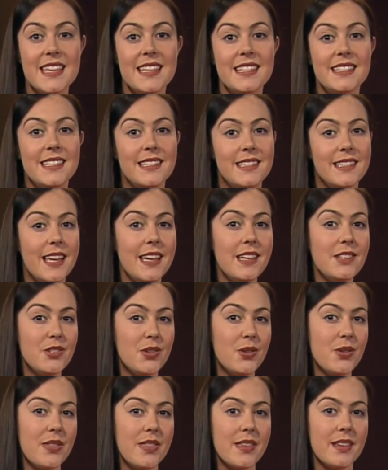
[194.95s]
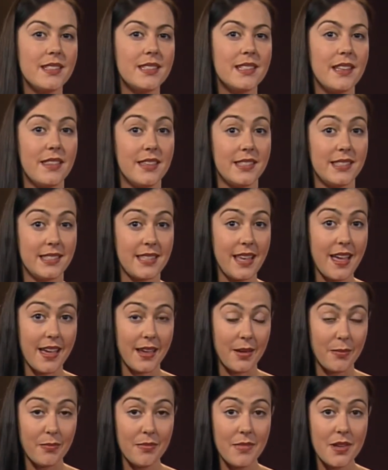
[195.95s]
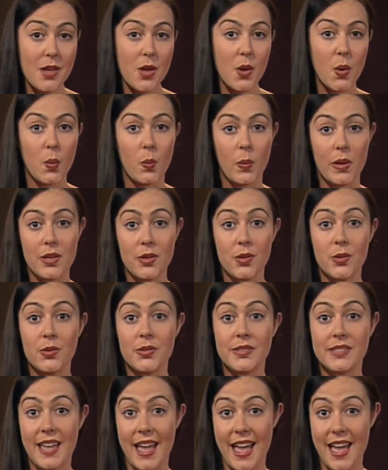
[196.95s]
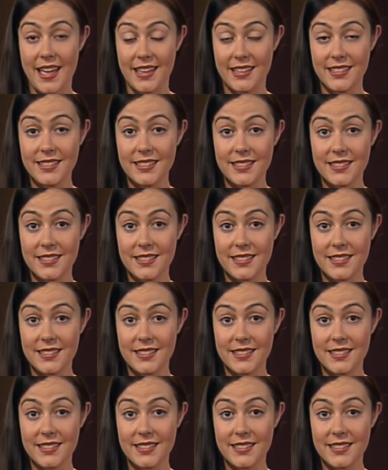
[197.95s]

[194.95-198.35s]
To say two things are the same, we use as.